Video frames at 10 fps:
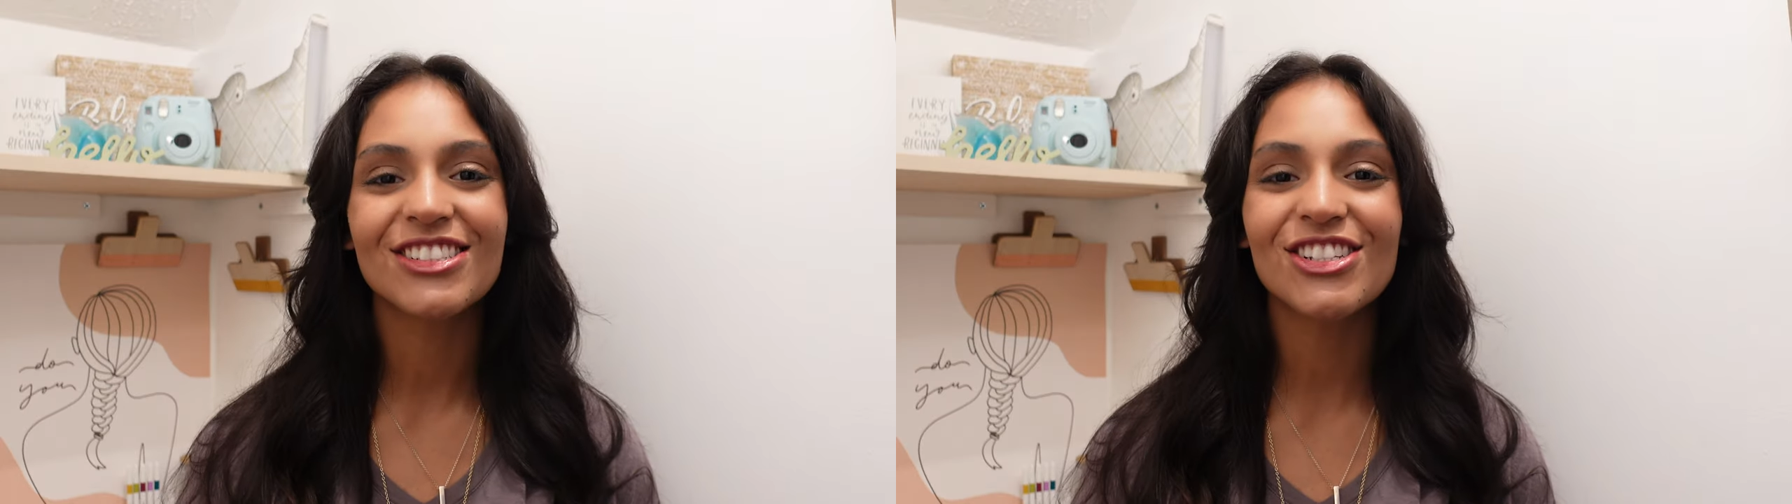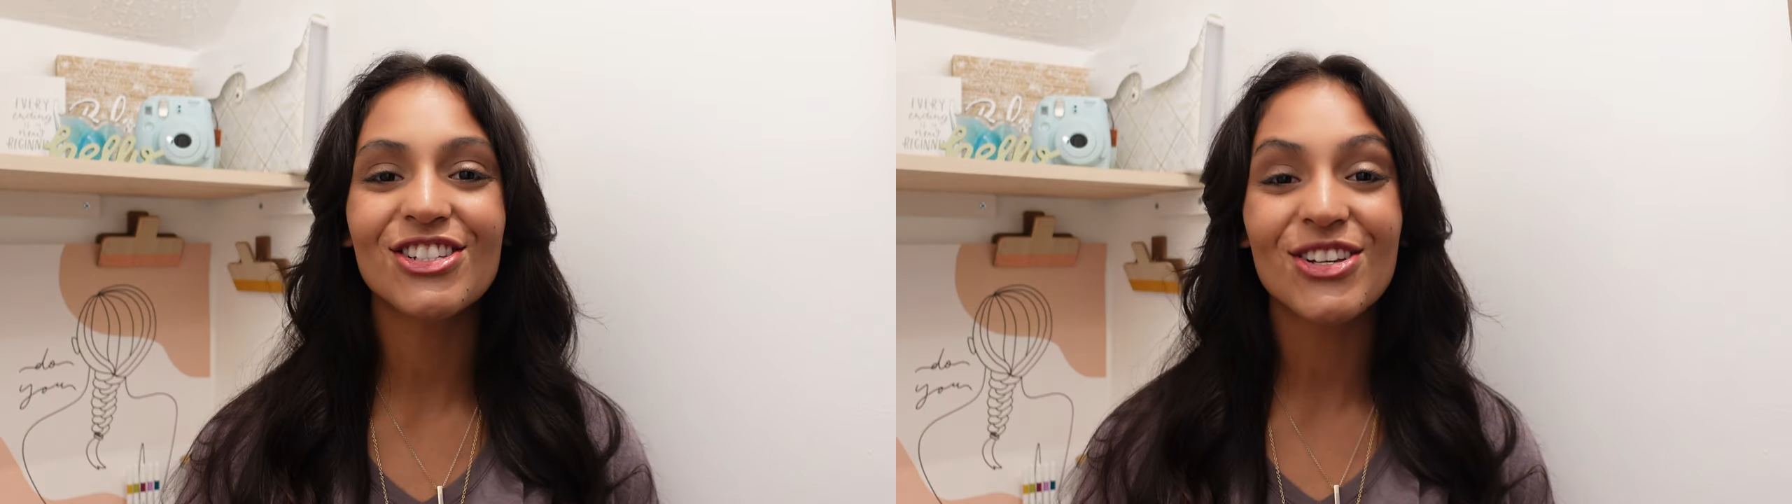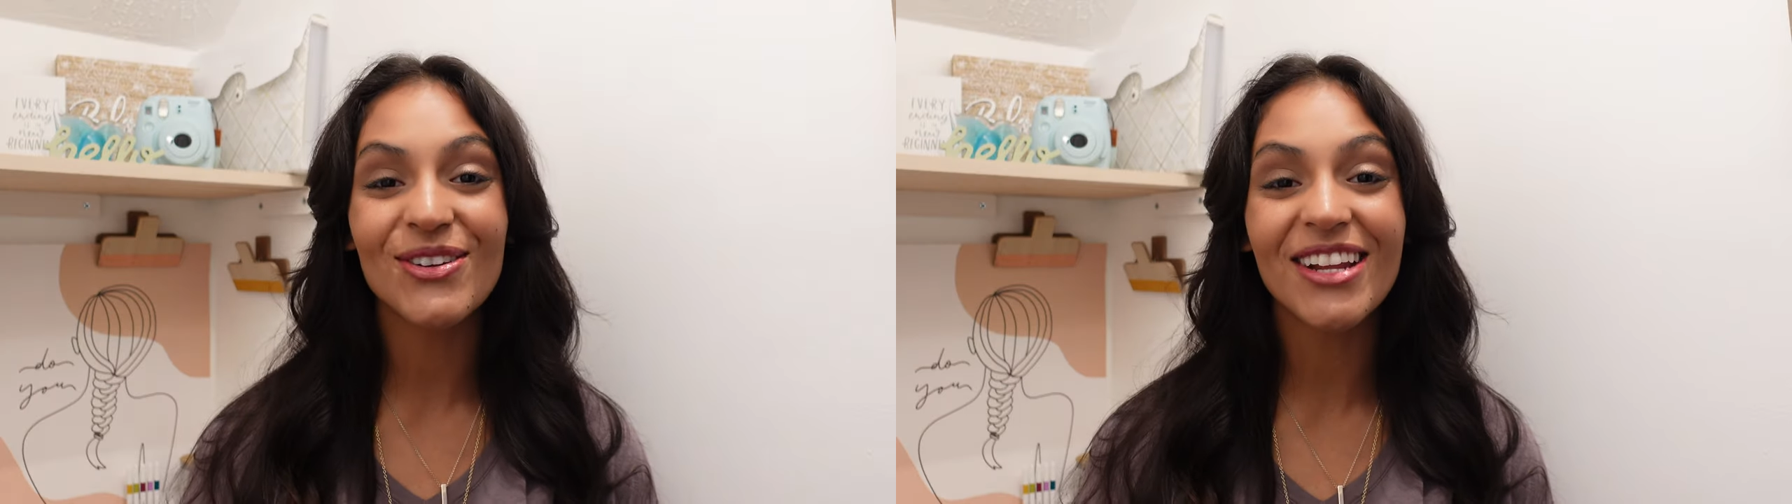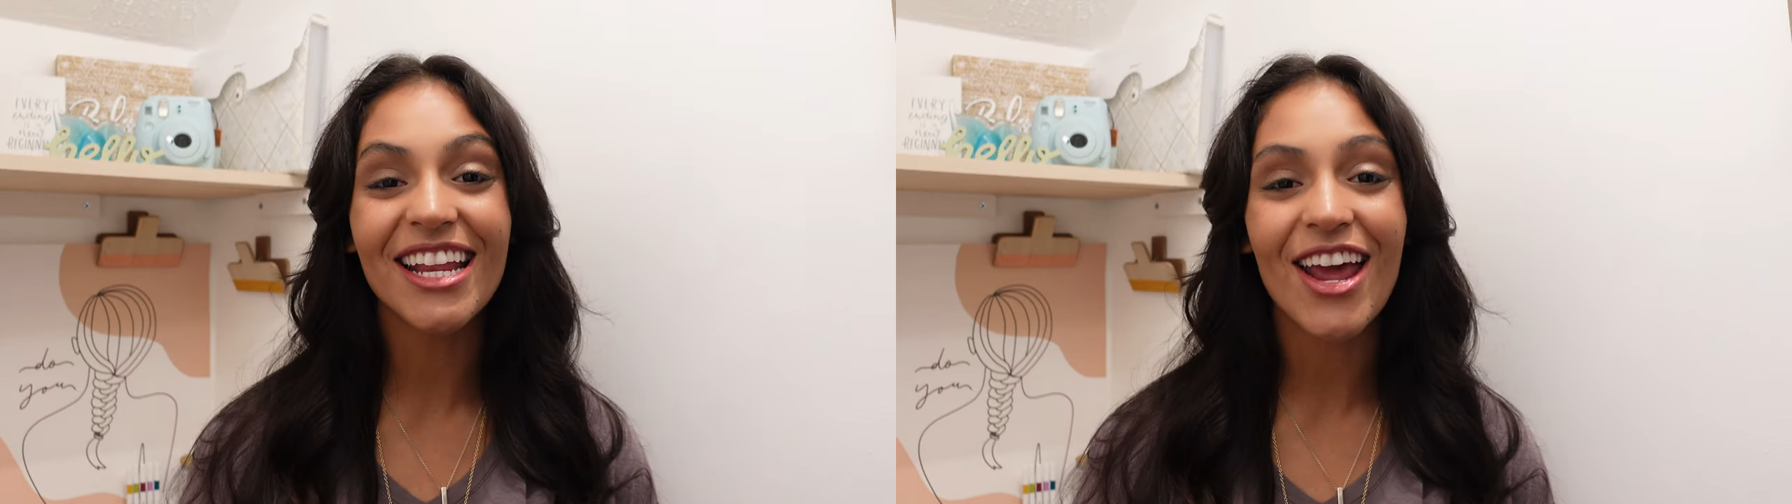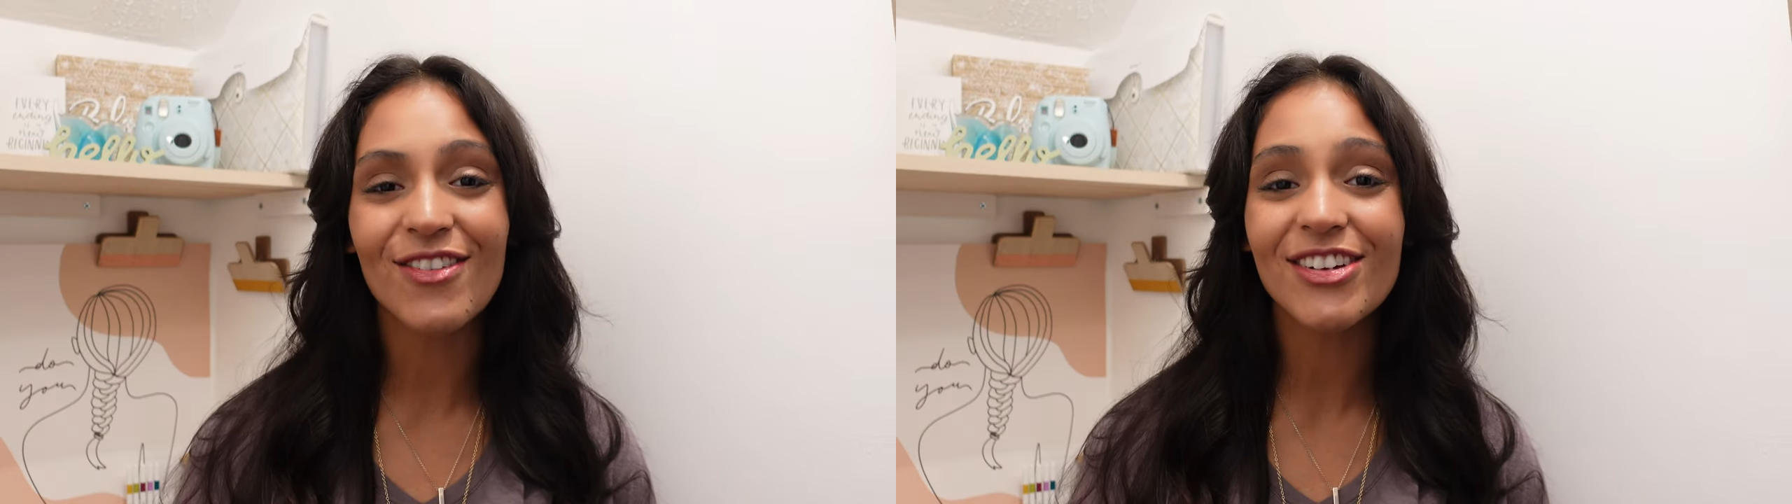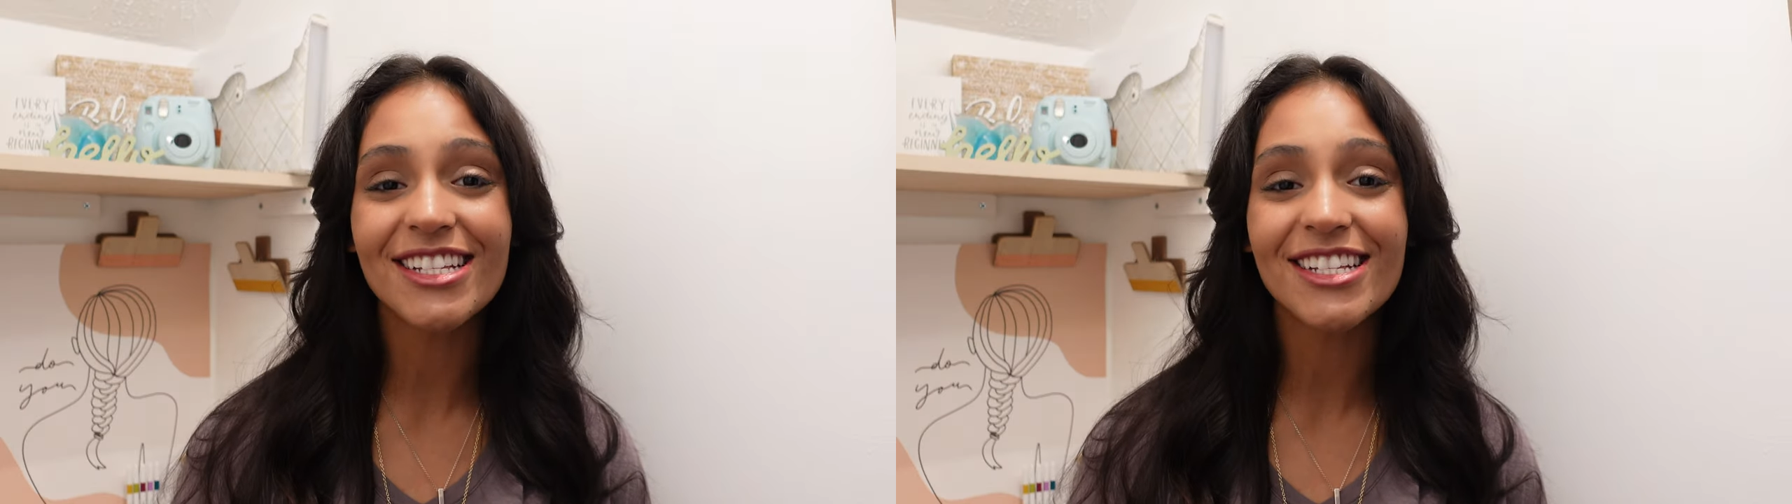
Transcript: Just tune in every